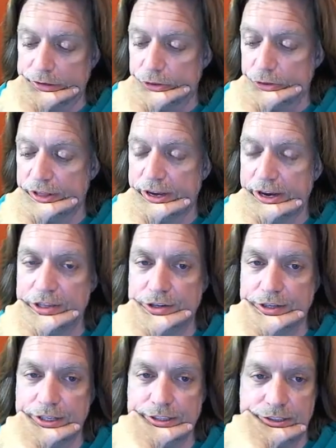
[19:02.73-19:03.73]
Or the other
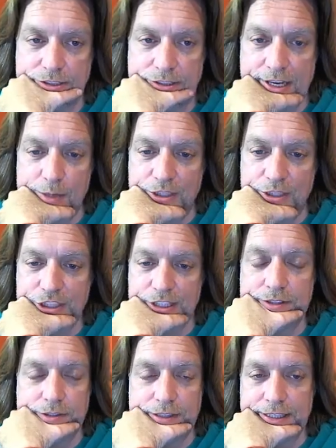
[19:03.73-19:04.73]
is to get
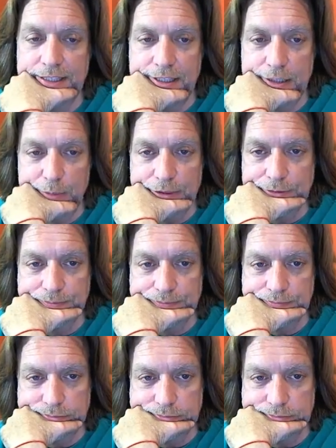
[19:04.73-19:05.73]
machinery to help you.
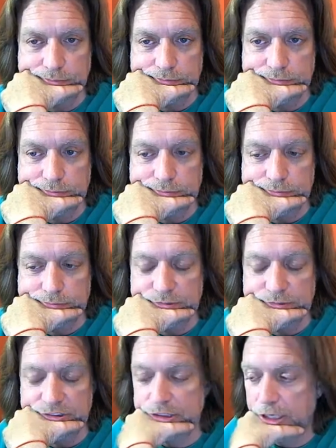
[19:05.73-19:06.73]

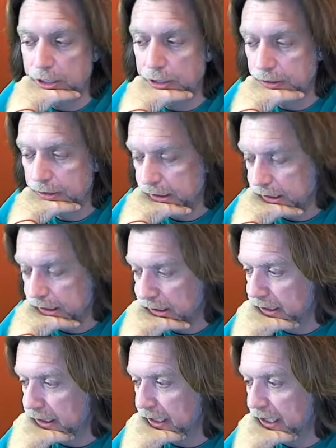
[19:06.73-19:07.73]
So,
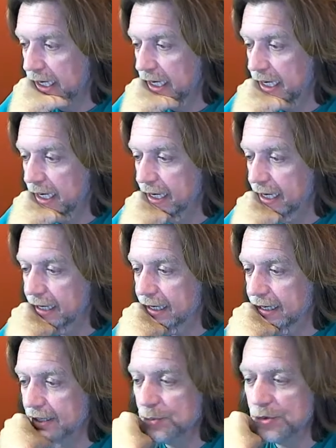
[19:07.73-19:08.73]

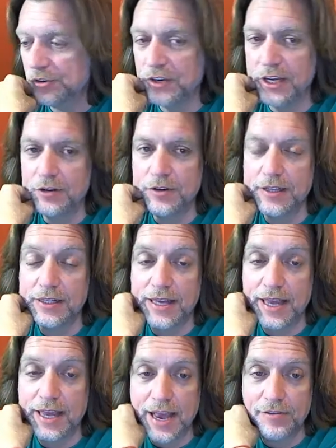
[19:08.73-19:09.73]
uh, the machinery that
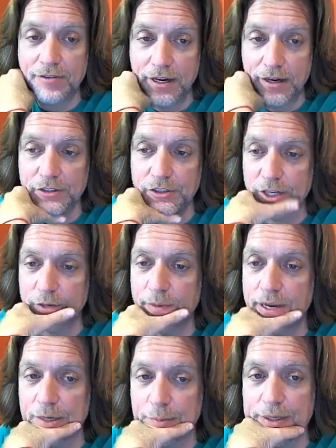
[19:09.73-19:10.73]
they have here is going to
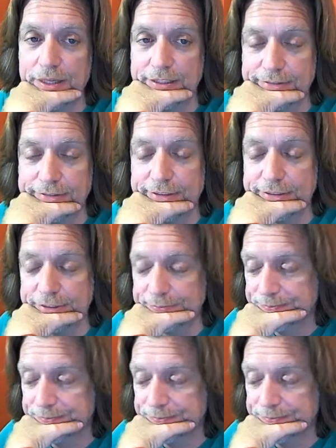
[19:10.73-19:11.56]
make a big difference.